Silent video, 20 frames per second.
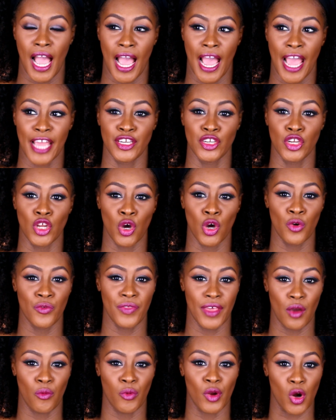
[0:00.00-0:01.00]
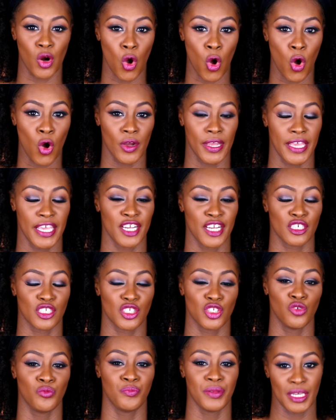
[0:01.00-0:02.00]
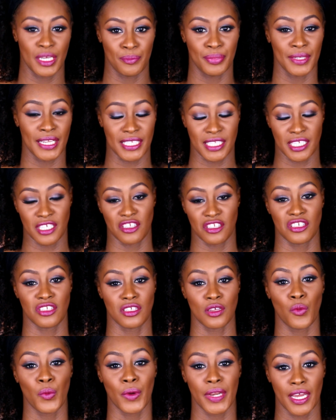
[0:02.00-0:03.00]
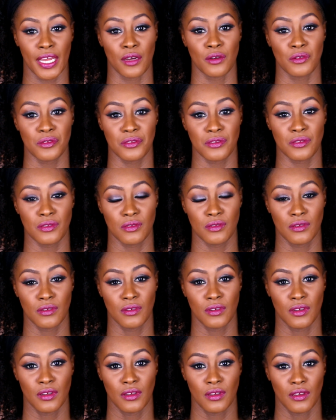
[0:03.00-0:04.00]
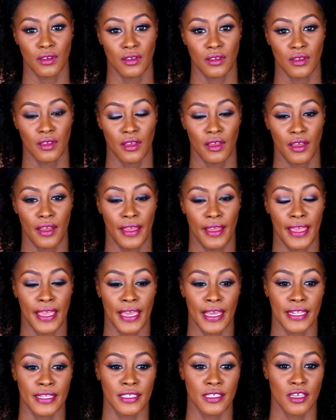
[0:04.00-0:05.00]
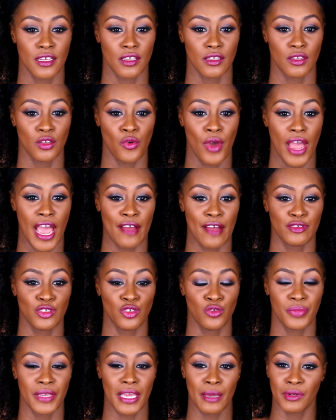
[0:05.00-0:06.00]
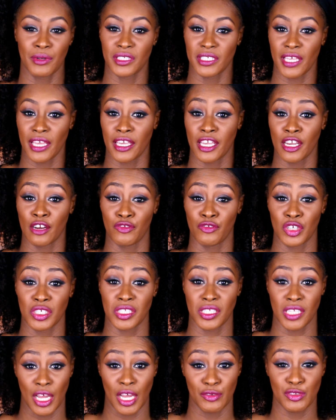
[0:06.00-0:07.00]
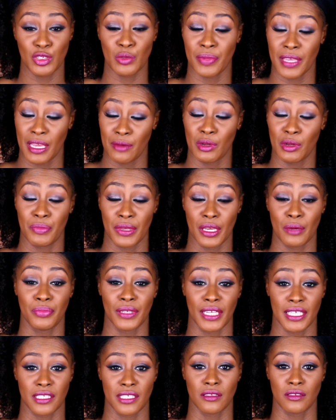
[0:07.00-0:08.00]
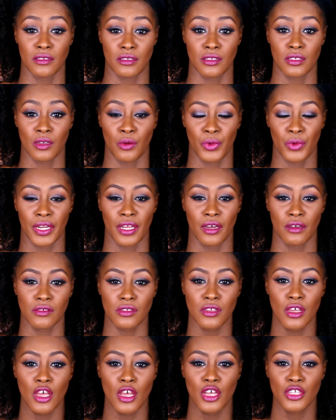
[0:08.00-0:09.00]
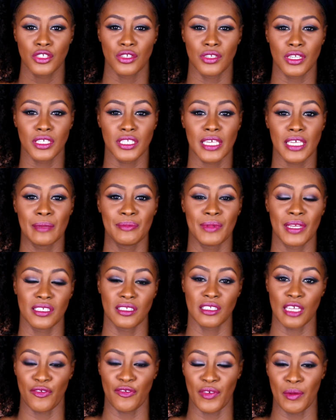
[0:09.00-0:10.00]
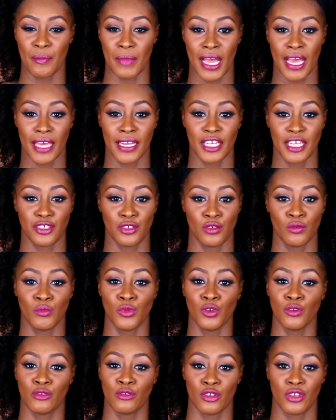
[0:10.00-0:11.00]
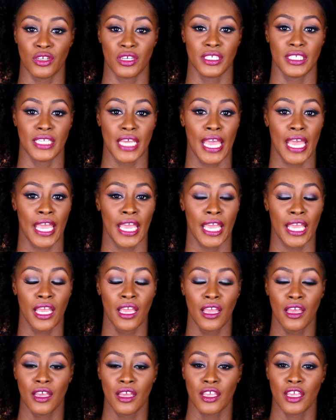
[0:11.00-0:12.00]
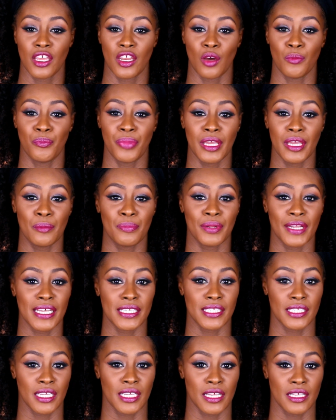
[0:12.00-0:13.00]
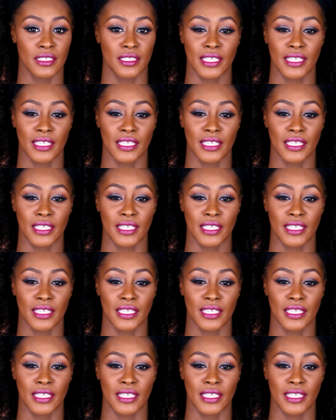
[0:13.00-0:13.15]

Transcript: I know that we're all here to be a blessing to someone else. And you have to be able to take care of yourself to be able to be a blessing to someone else. So just keep that stuff in mind as you move through your day. You know, be a blessing.